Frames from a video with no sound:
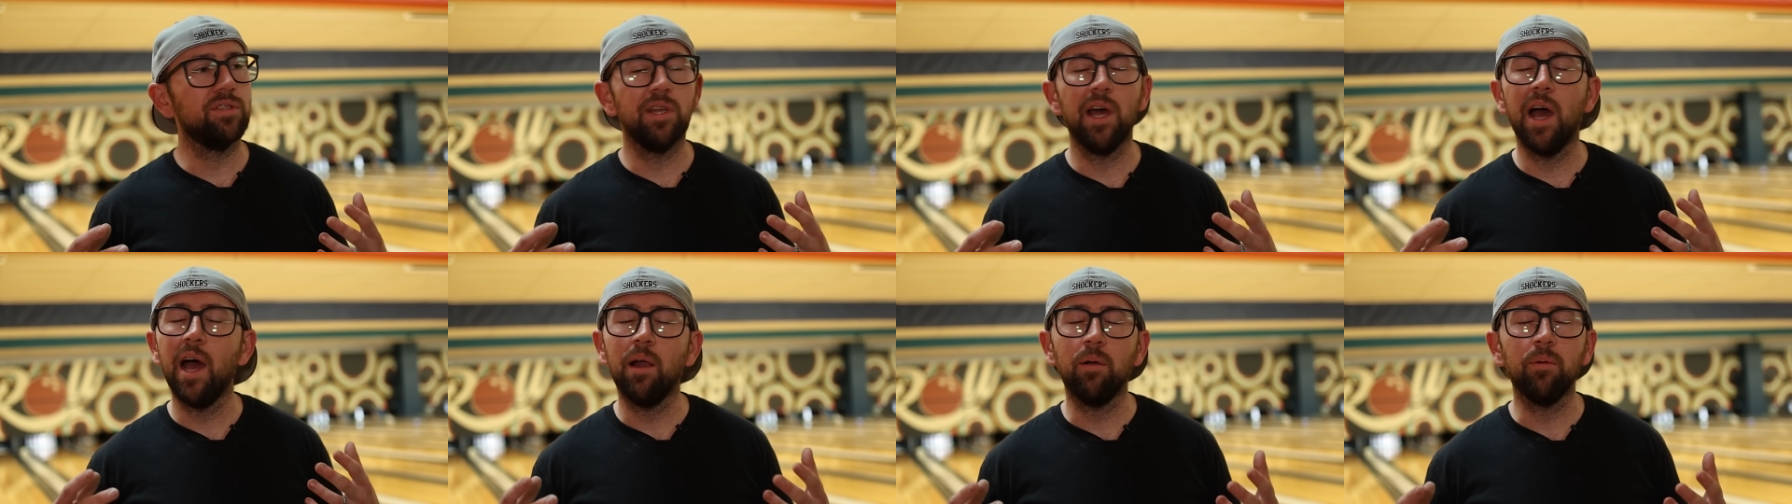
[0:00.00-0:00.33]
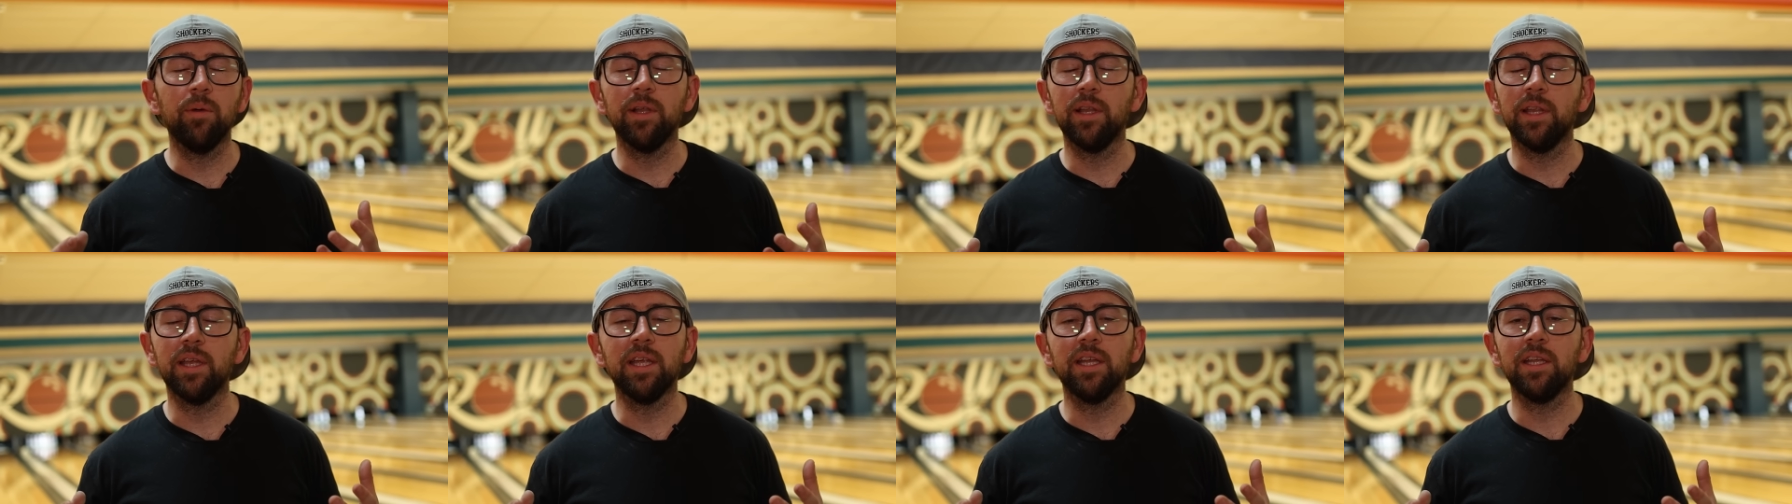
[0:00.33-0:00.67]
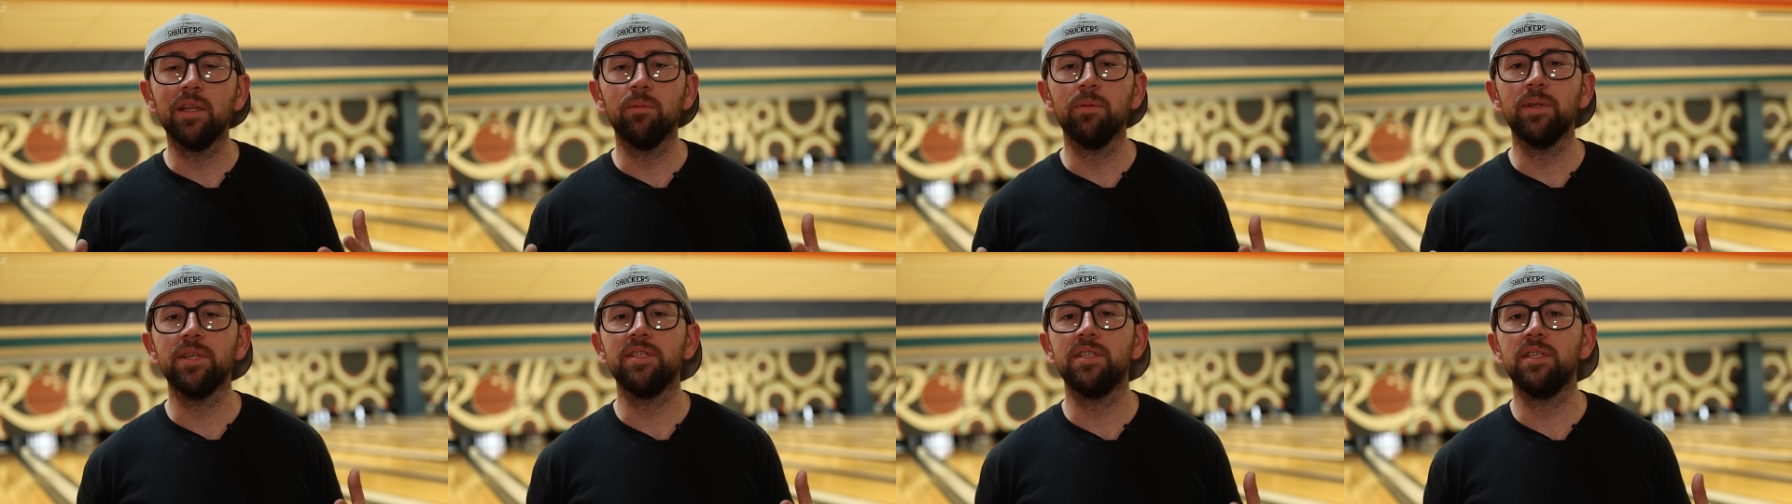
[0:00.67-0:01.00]
not really
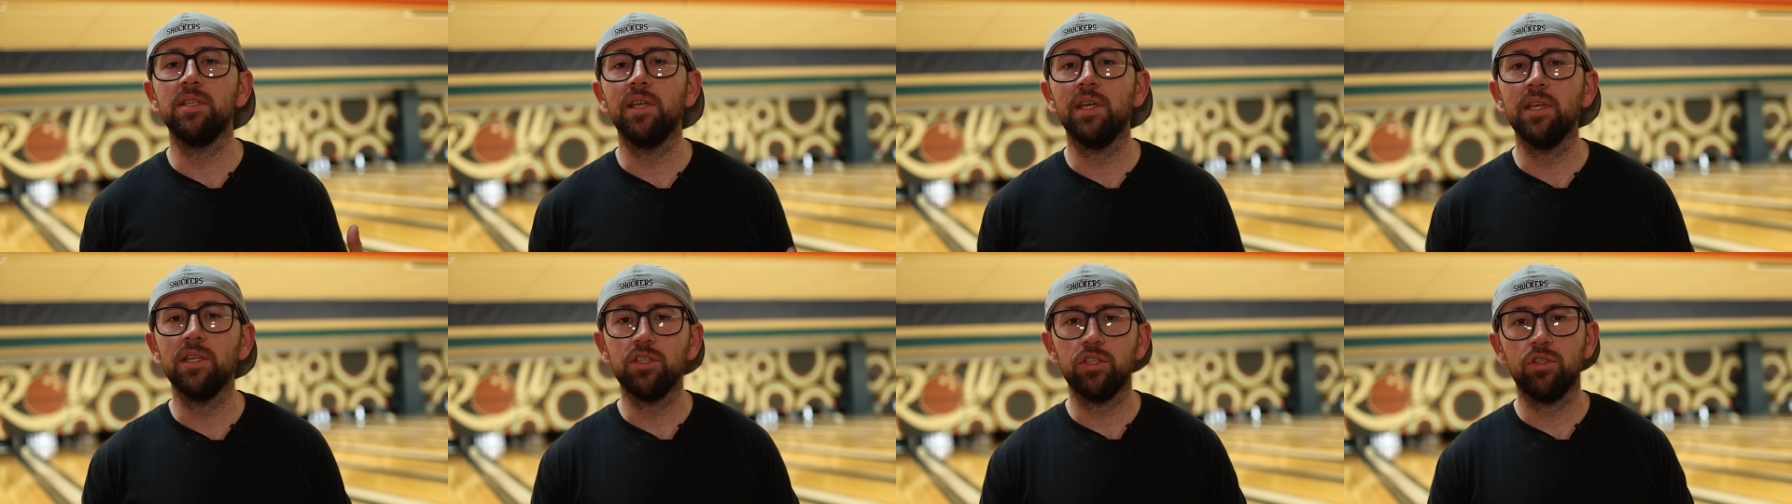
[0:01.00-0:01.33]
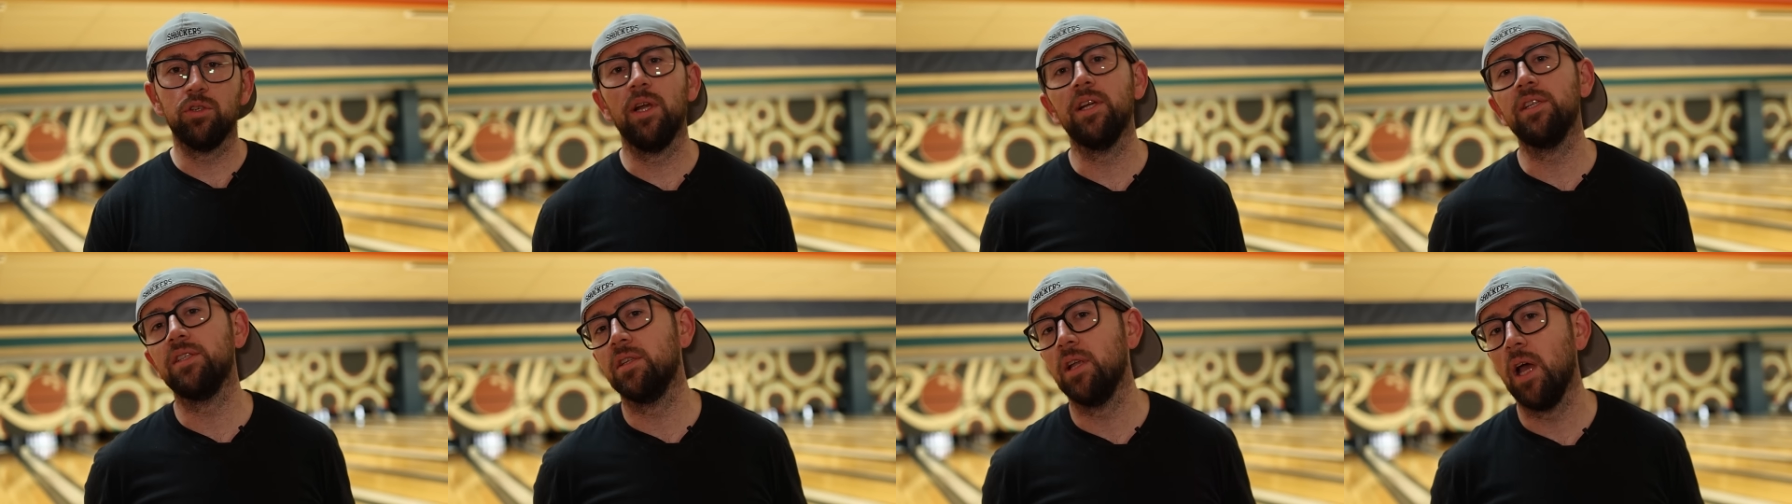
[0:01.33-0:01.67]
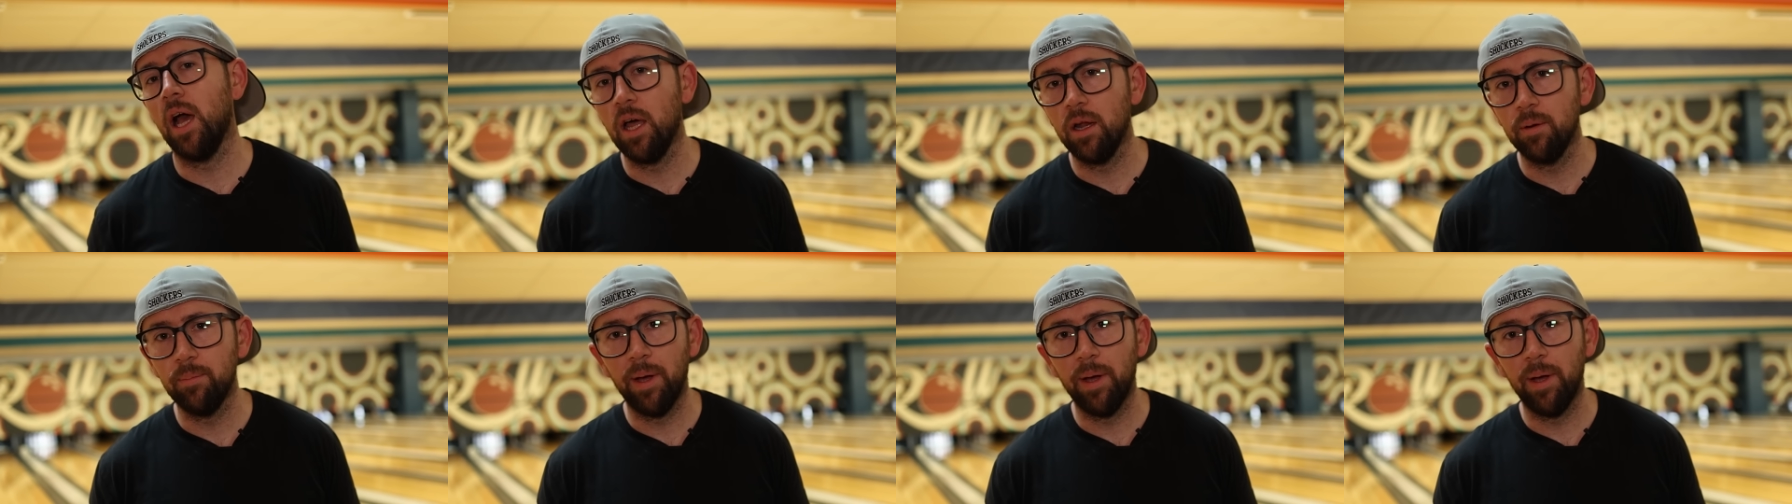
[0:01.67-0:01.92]
any reason to get stressed out